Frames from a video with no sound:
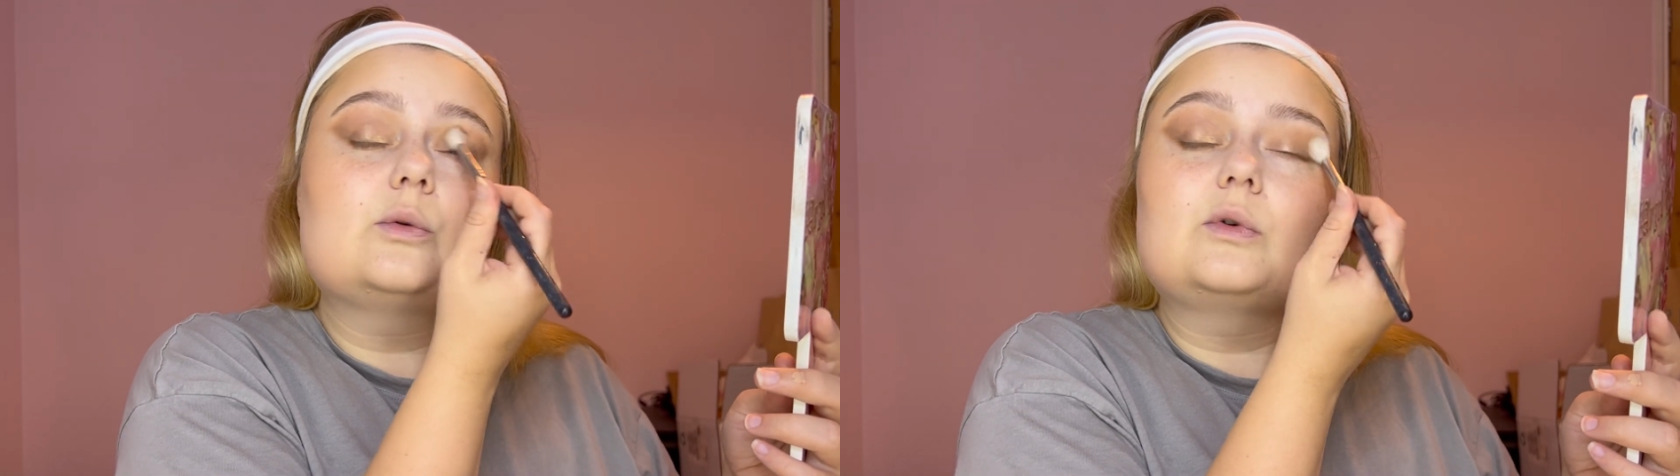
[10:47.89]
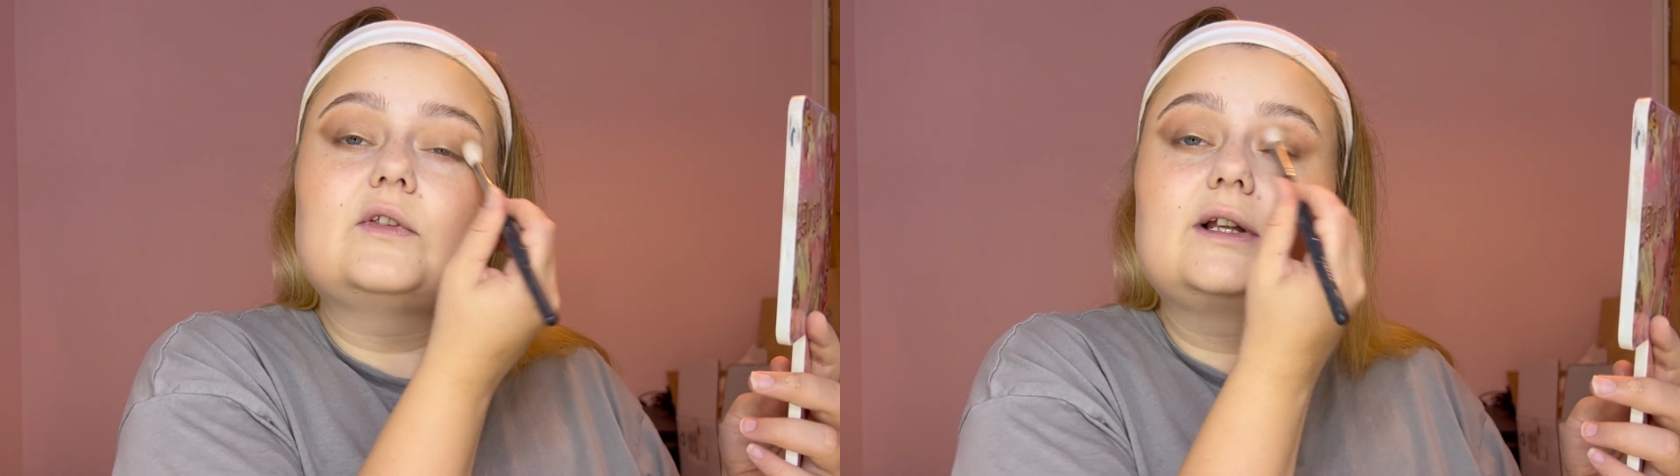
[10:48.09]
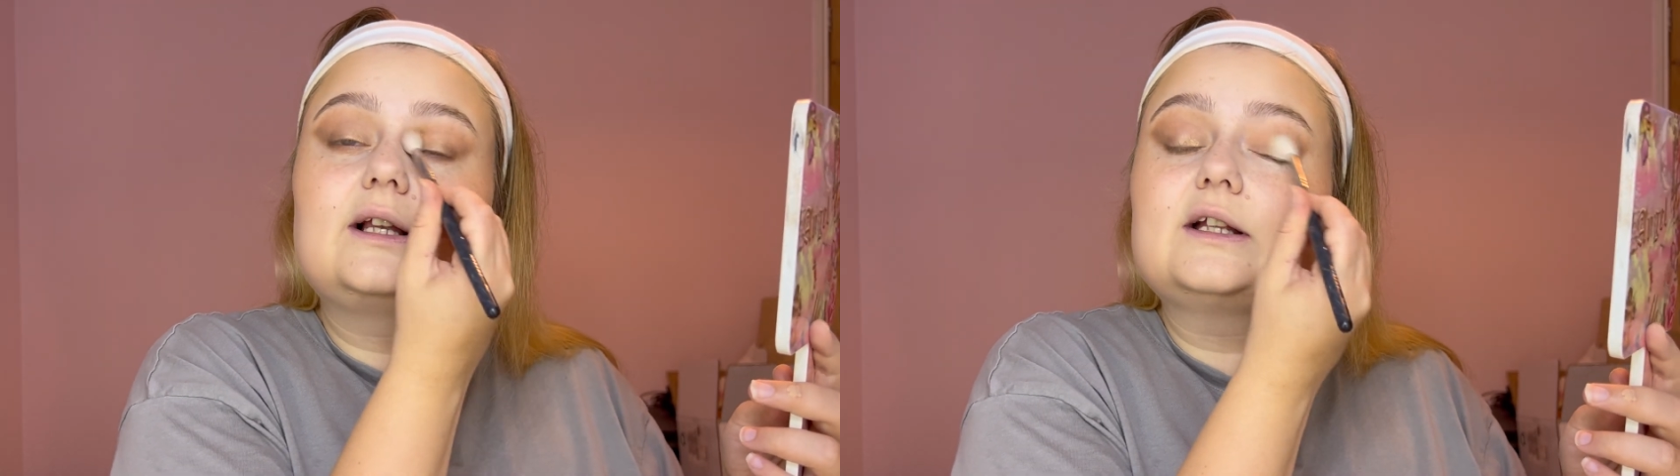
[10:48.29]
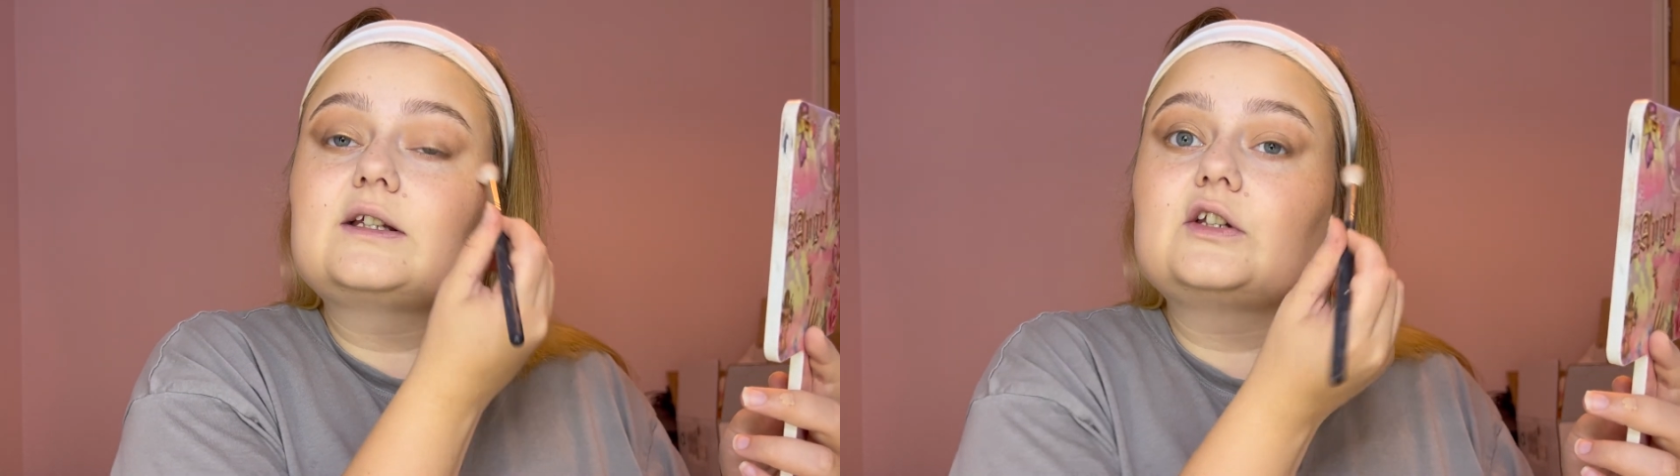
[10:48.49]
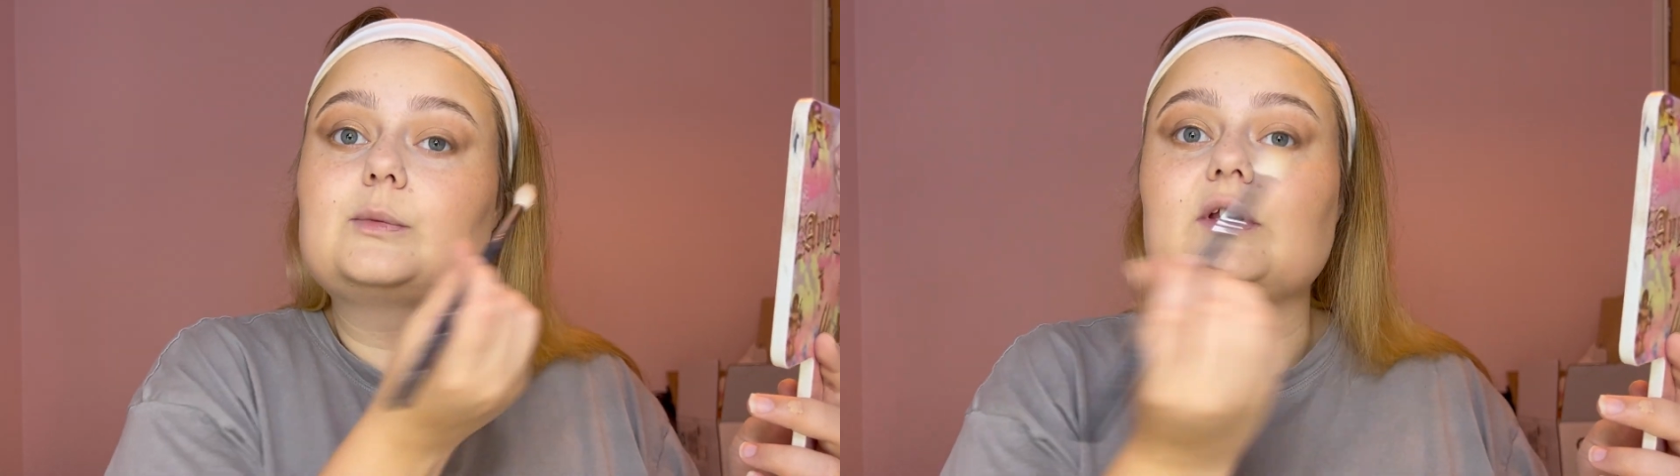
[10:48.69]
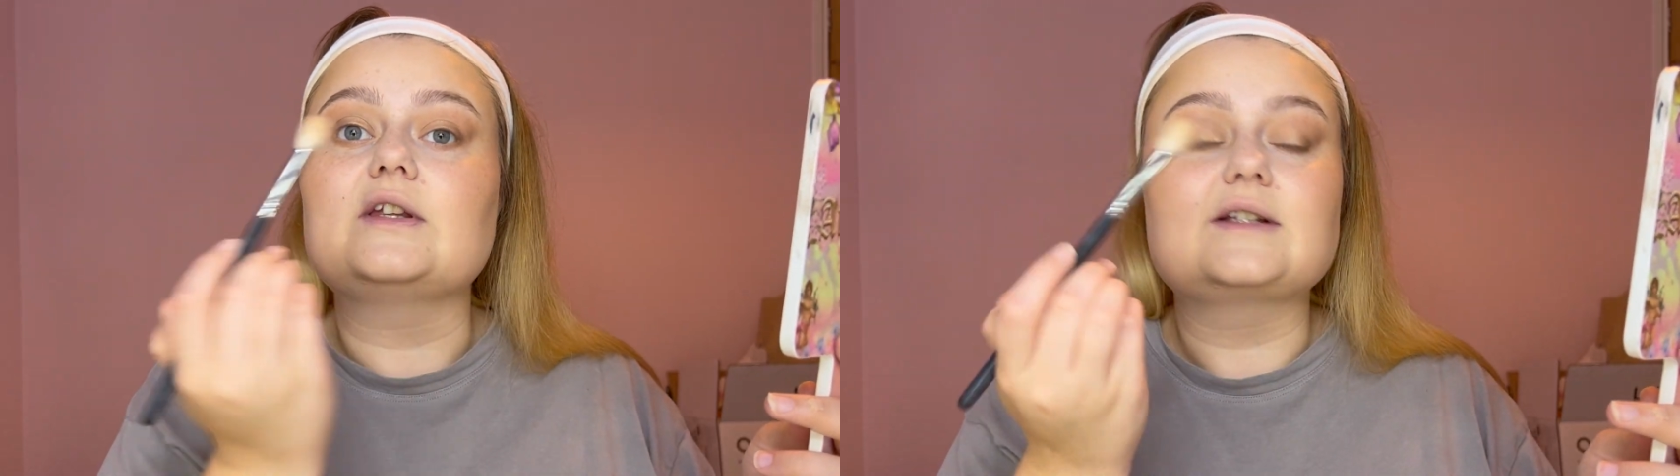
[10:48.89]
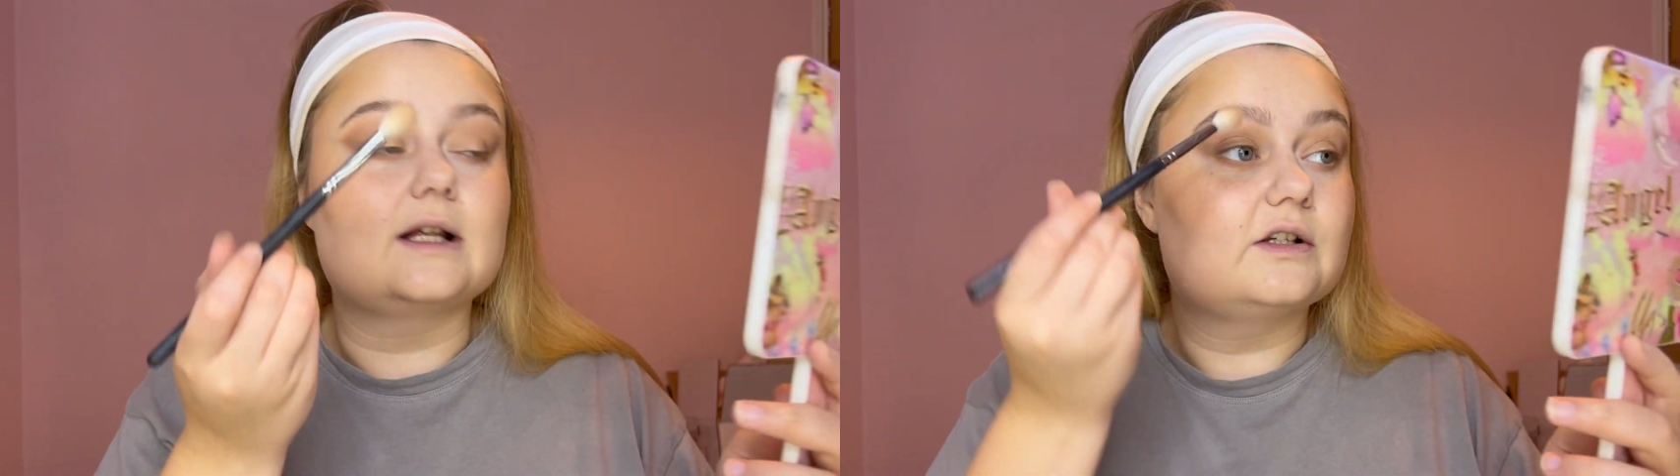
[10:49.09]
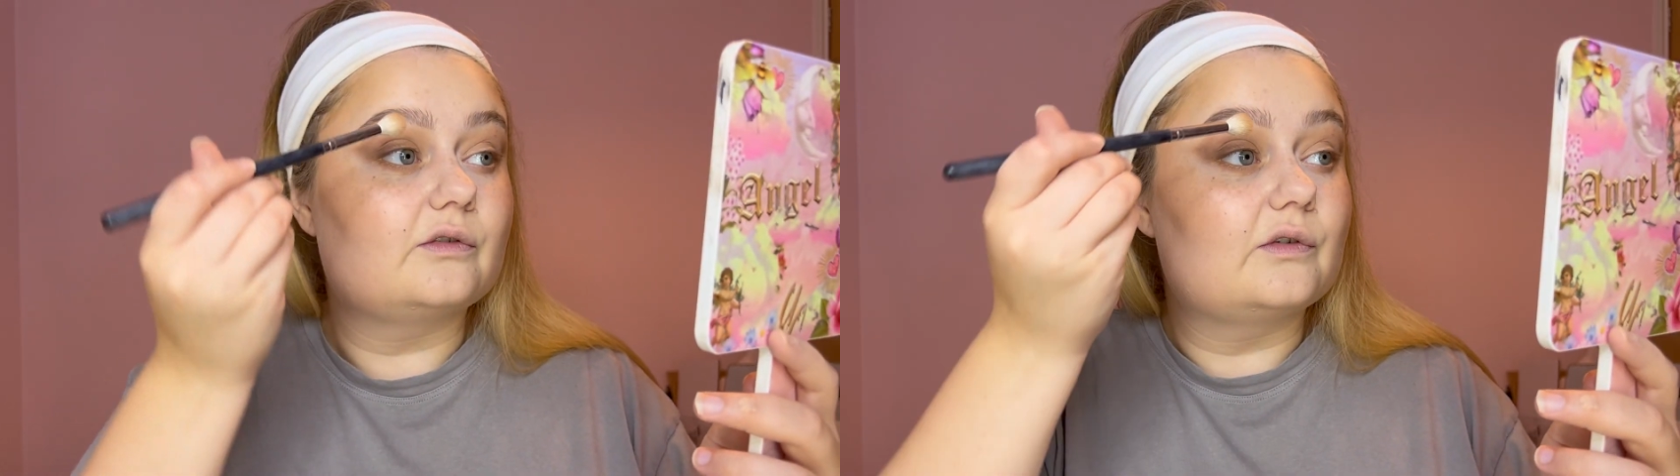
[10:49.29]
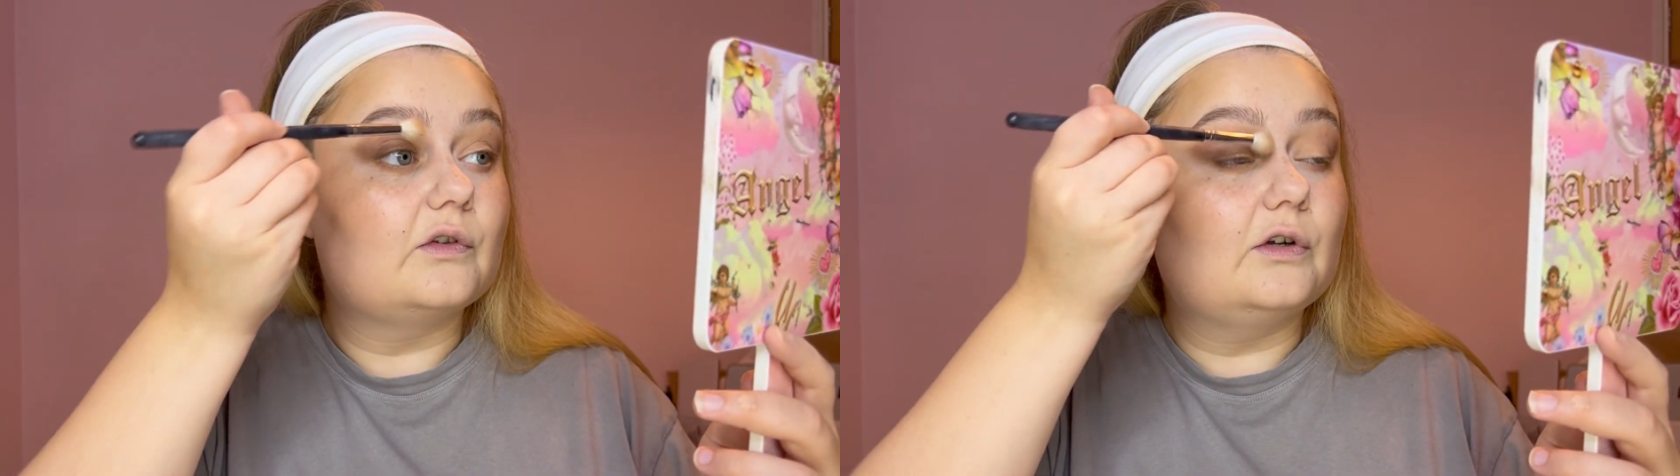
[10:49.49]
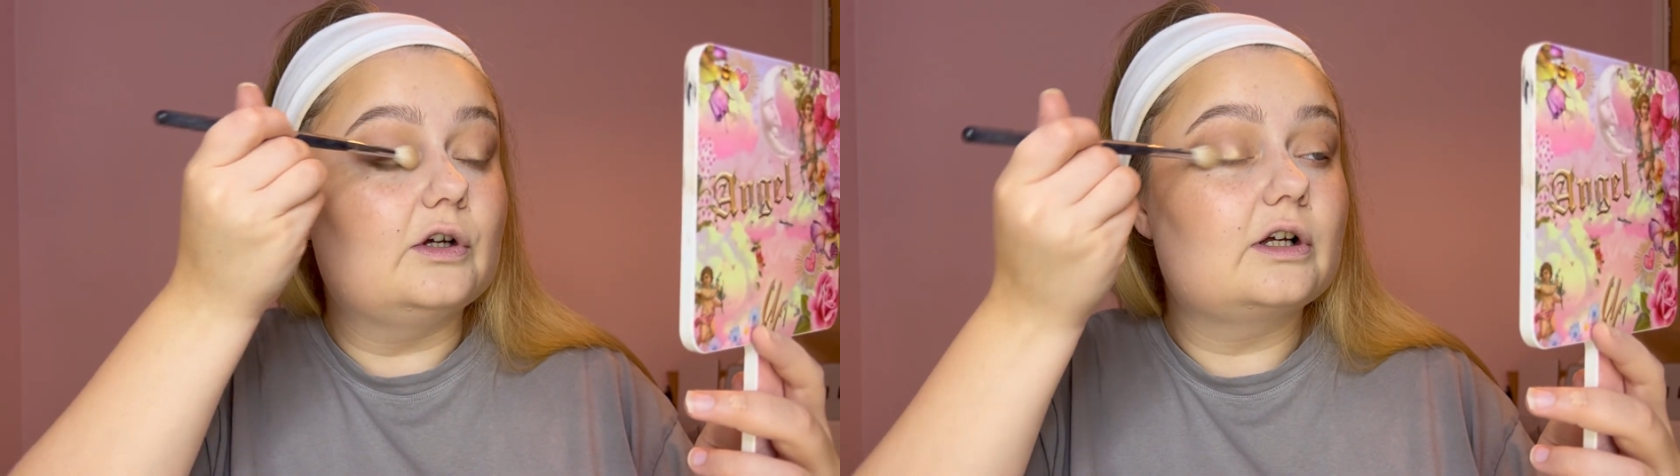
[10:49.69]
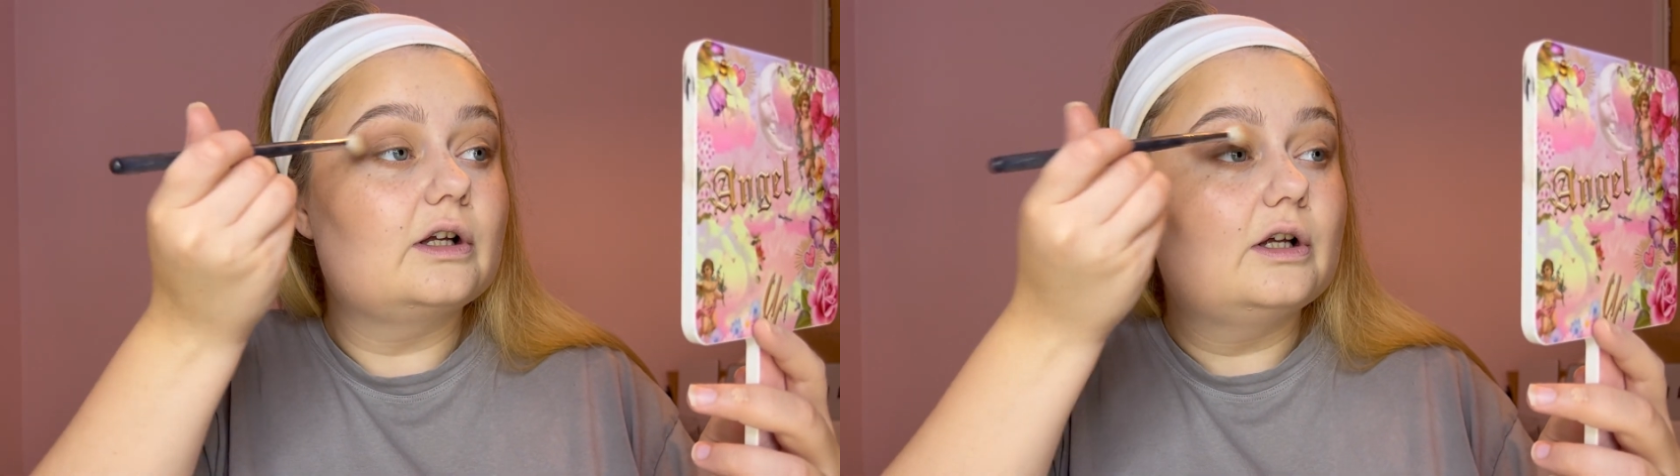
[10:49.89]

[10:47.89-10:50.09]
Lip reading: want the glitter to be the center of the look,